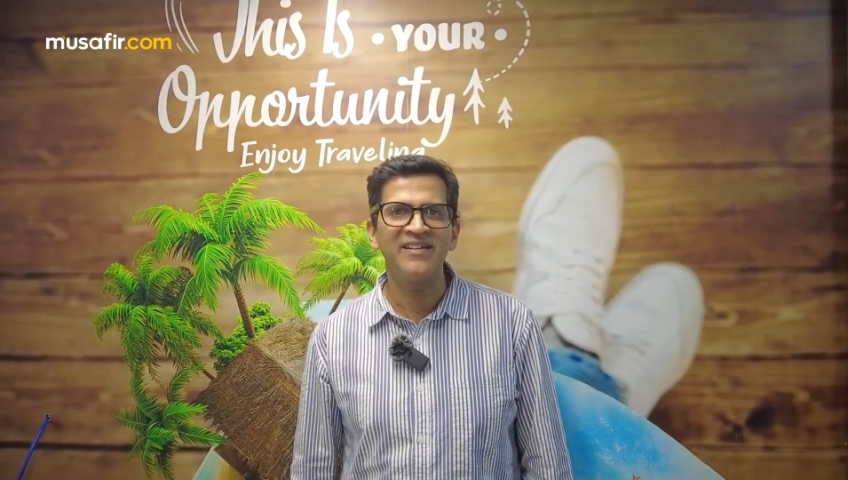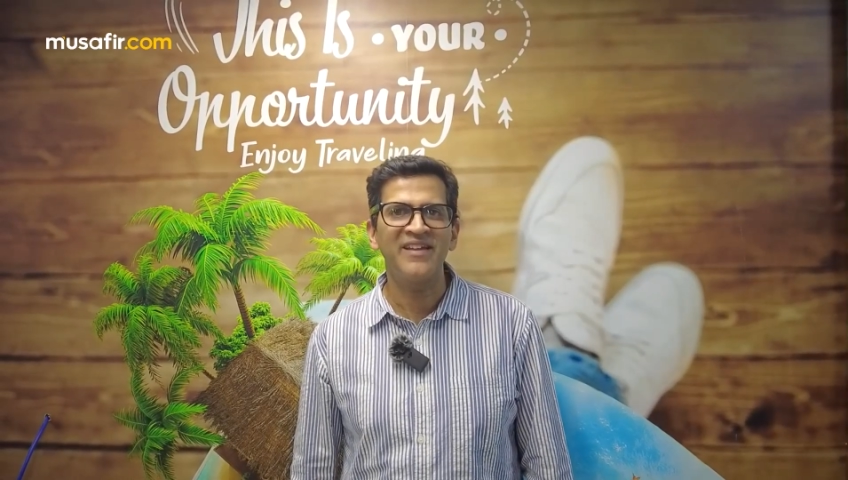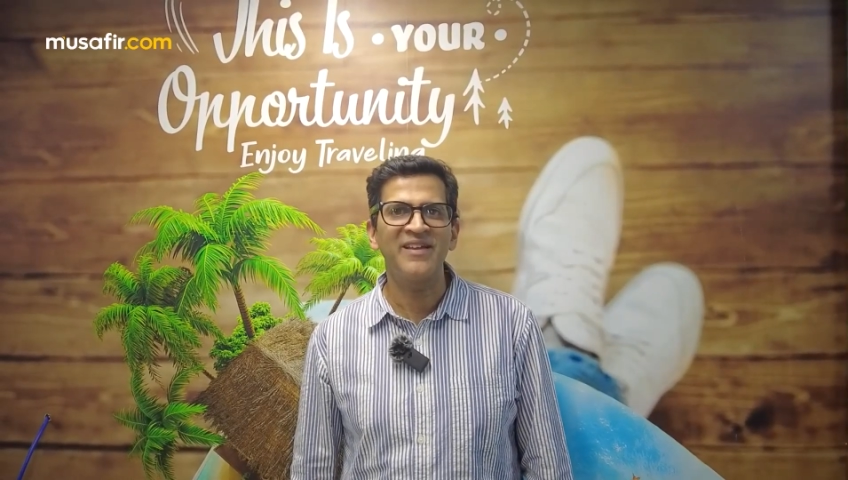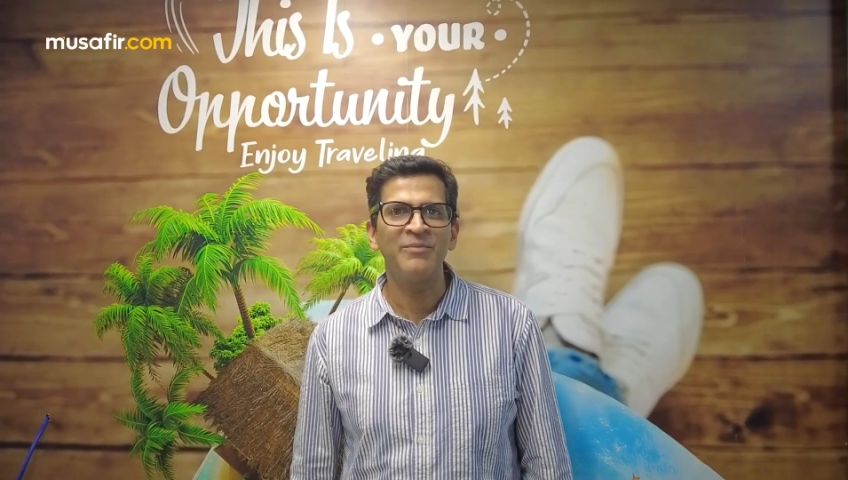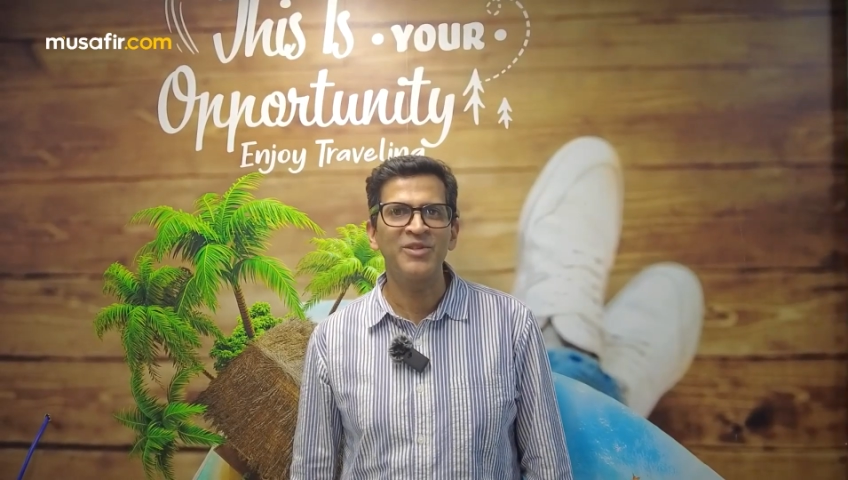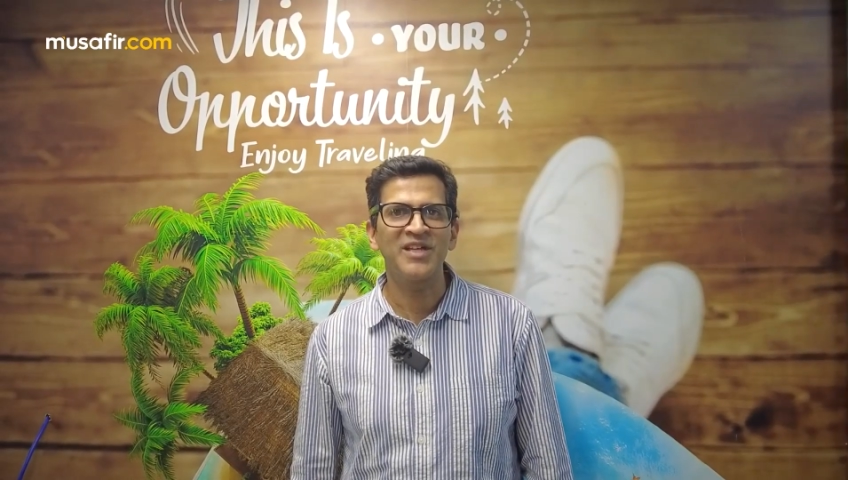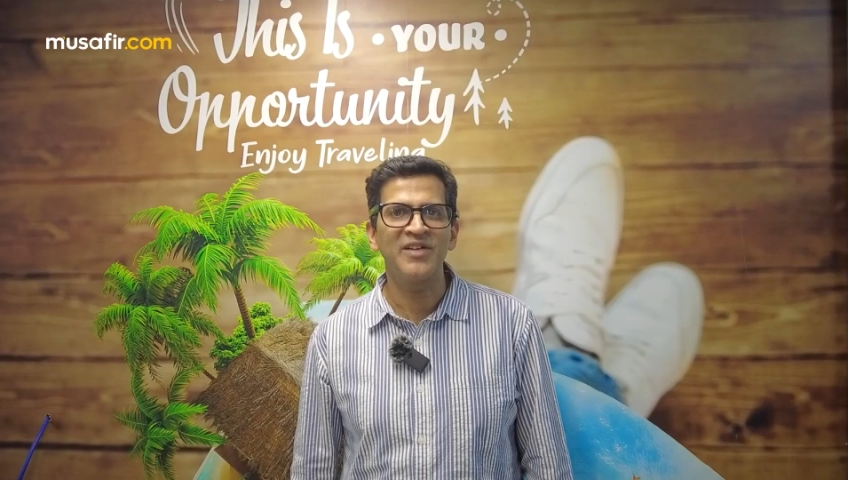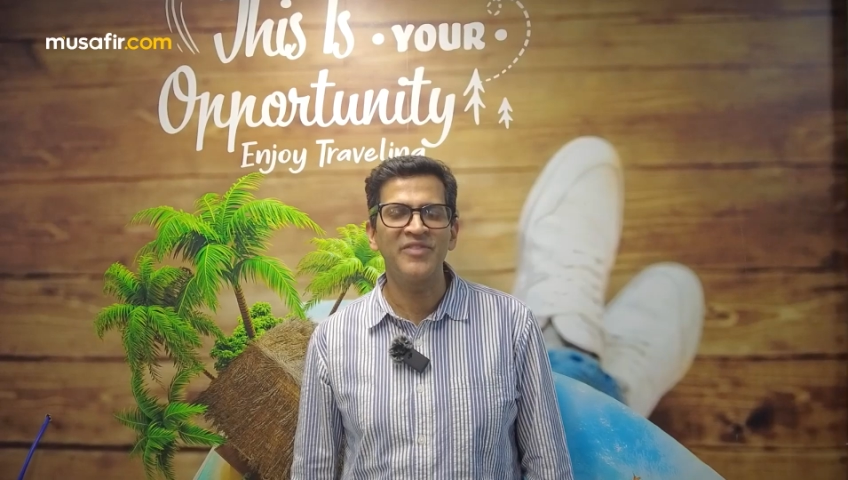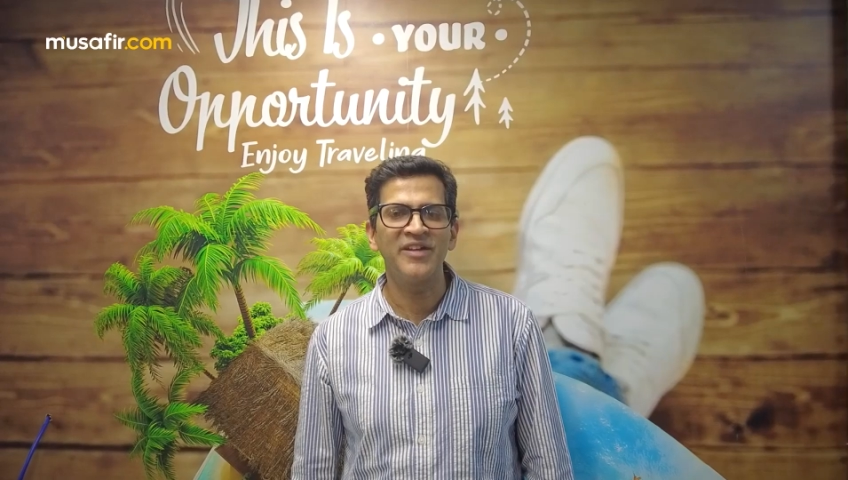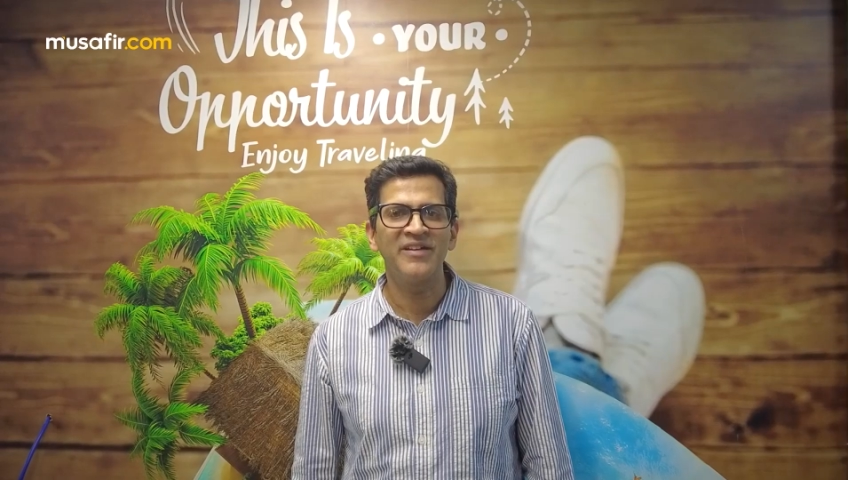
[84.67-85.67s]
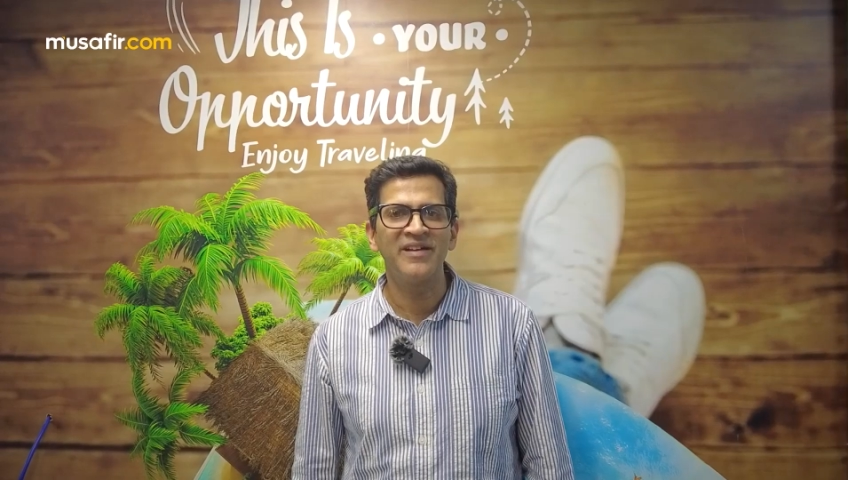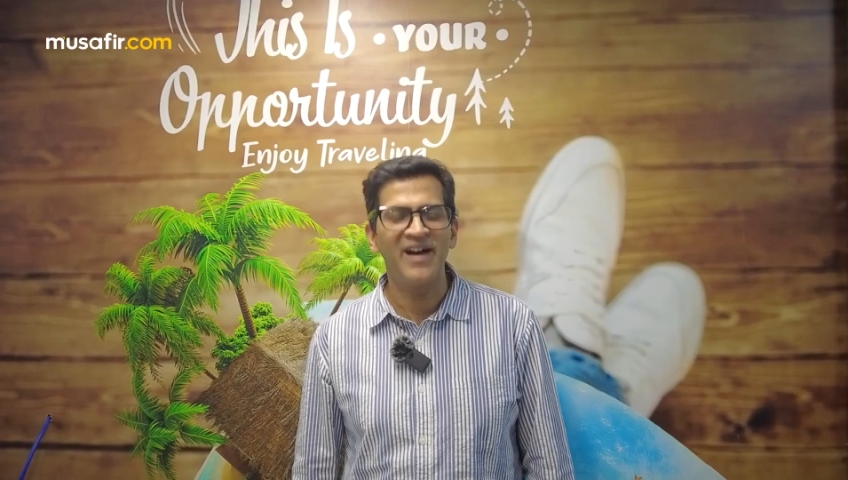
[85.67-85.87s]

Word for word: tech in Musafir,